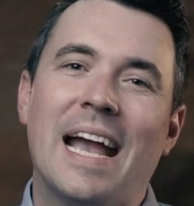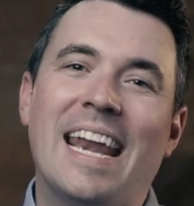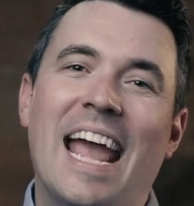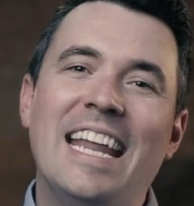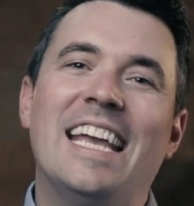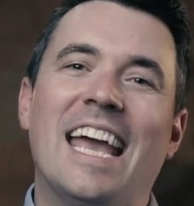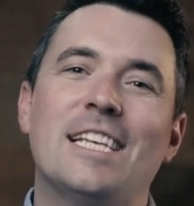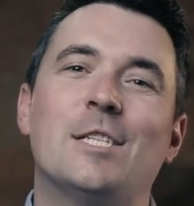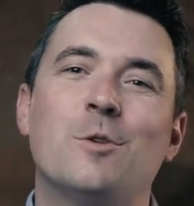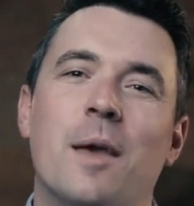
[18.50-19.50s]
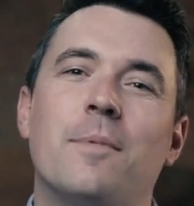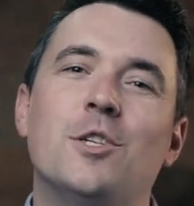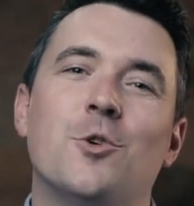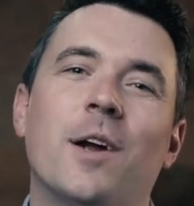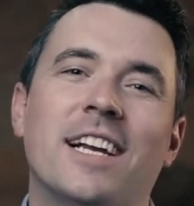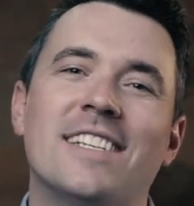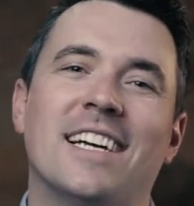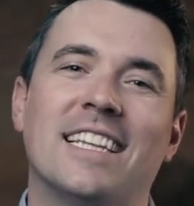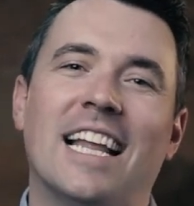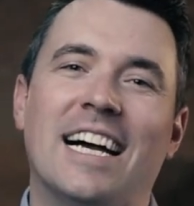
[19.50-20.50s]
and any guests who may be joining us
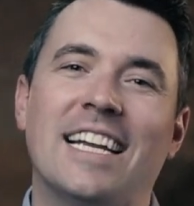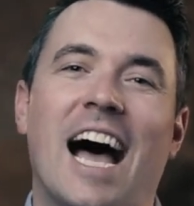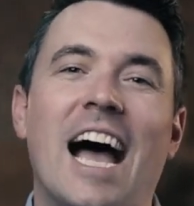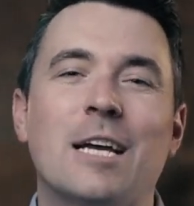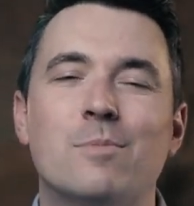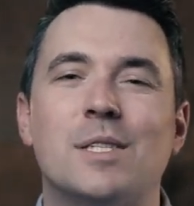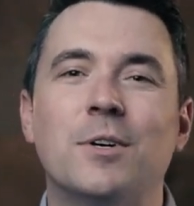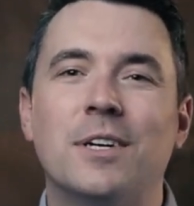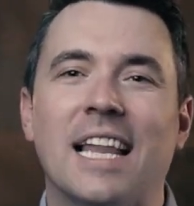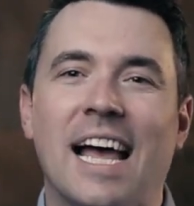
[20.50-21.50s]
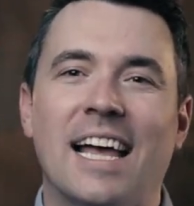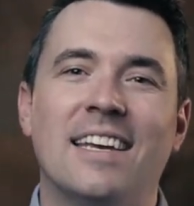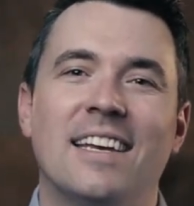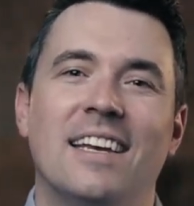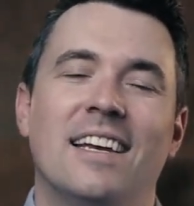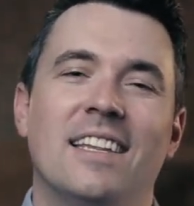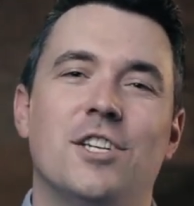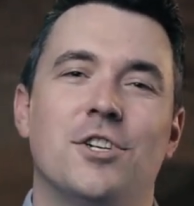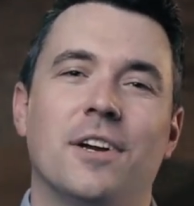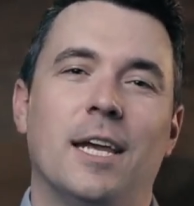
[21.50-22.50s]
online. I am so glad
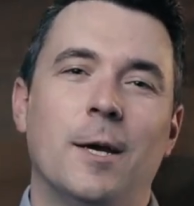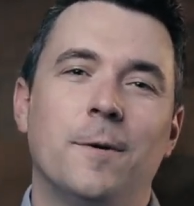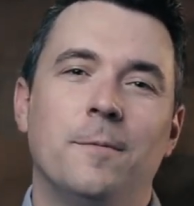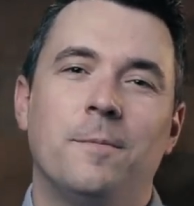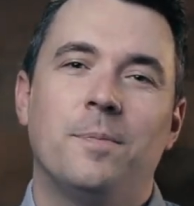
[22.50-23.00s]
that you're here.